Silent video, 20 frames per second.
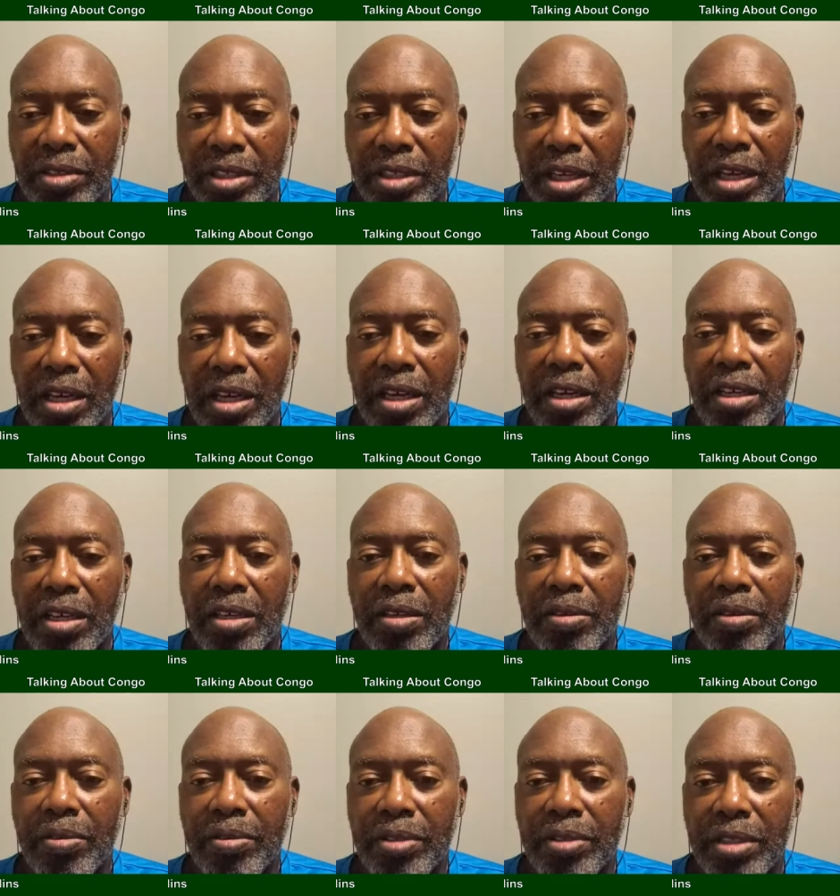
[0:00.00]
Dark,
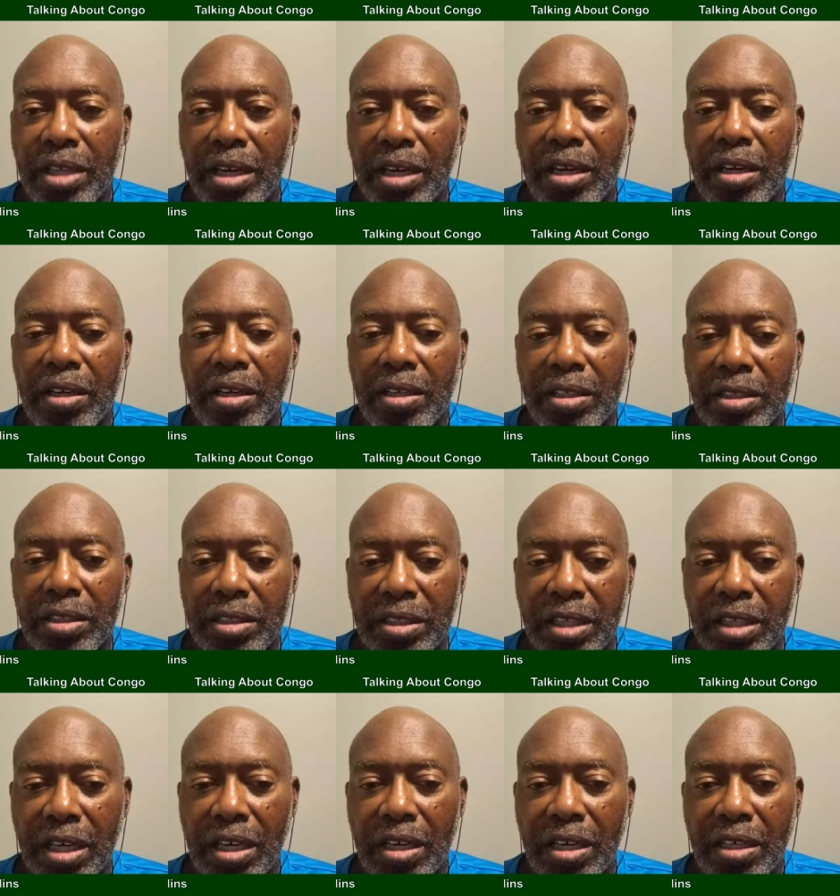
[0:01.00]
dark,
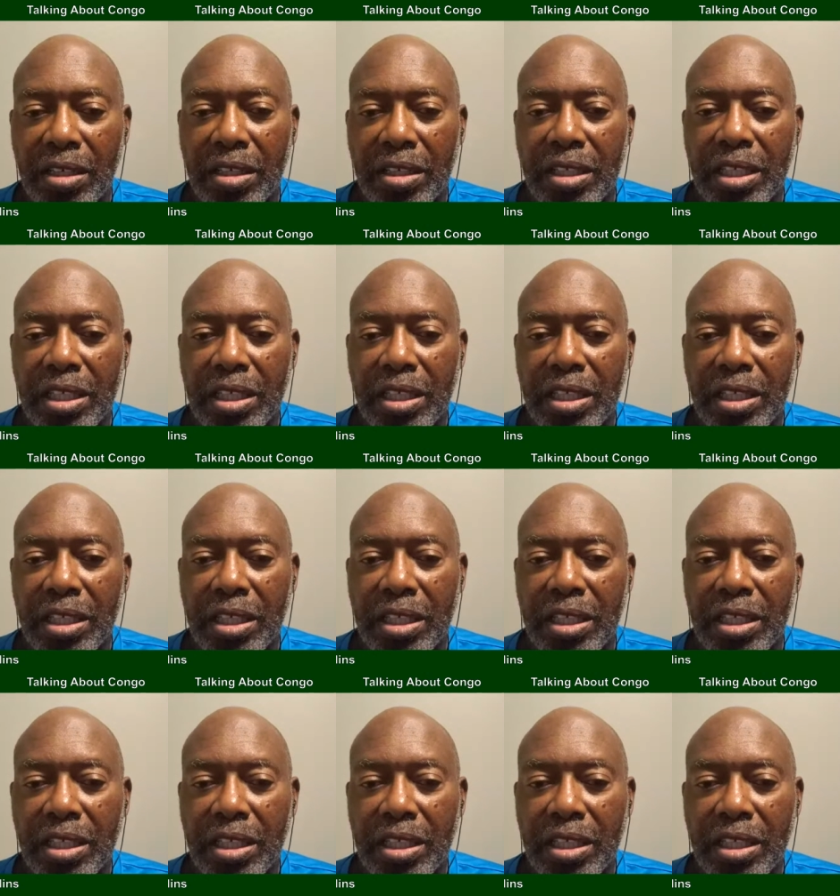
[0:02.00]
dark.